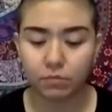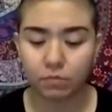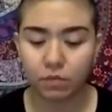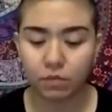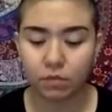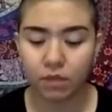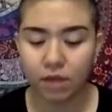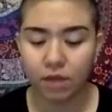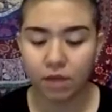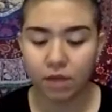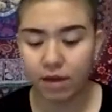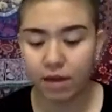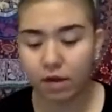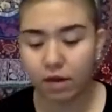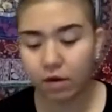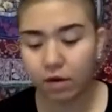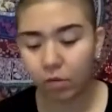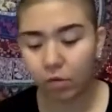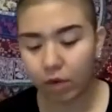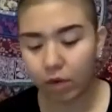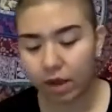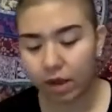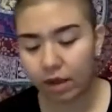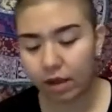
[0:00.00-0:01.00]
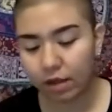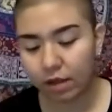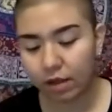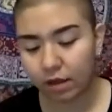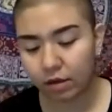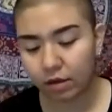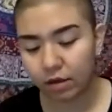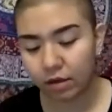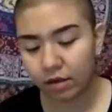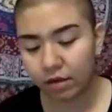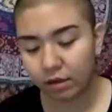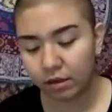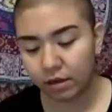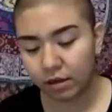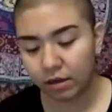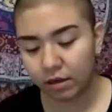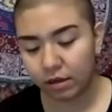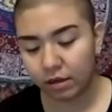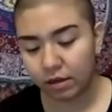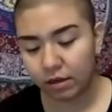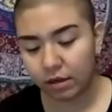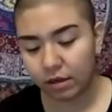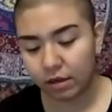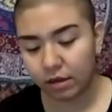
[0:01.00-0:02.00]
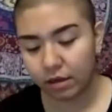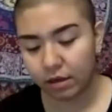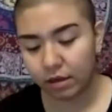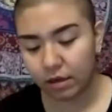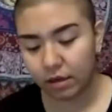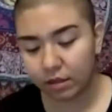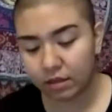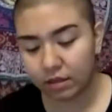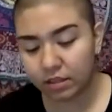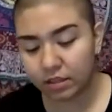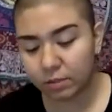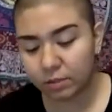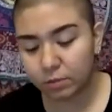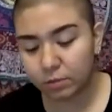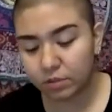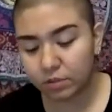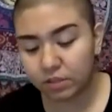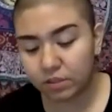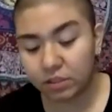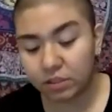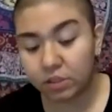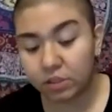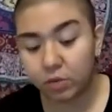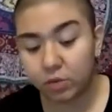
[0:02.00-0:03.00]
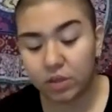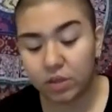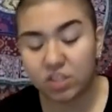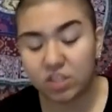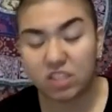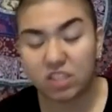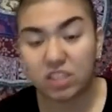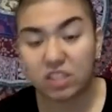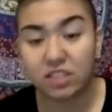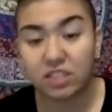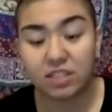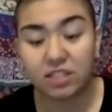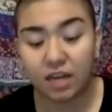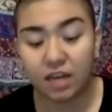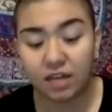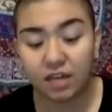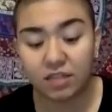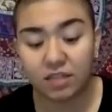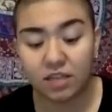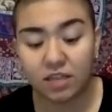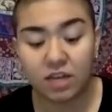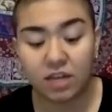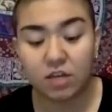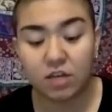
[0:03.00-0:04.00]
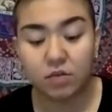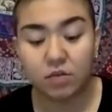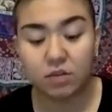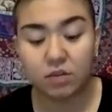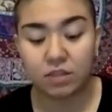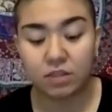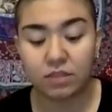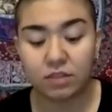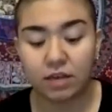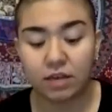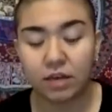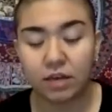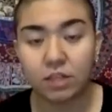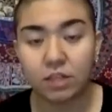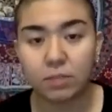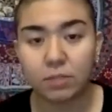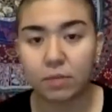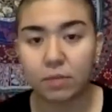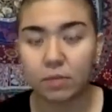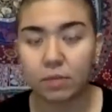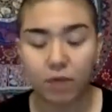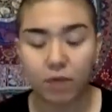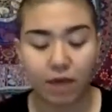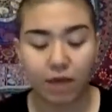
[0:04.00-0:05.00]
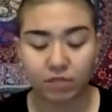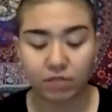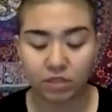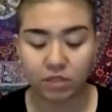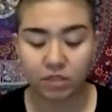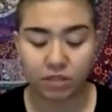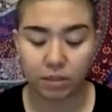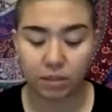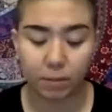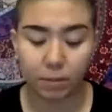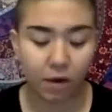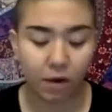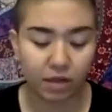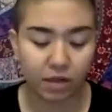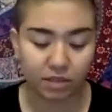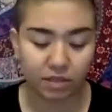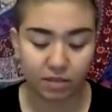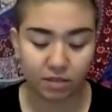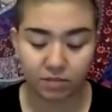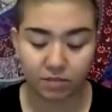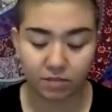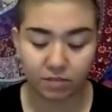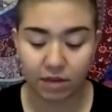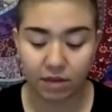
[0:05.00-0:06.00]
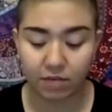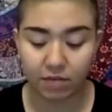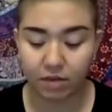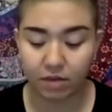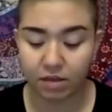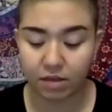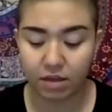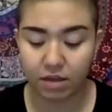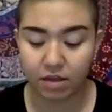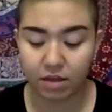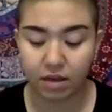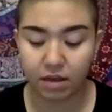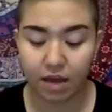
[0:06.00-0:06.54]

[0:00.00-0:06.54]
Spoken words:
And in a way, like, this situation sucks. I know it sucks, but we have to see the positives in everything.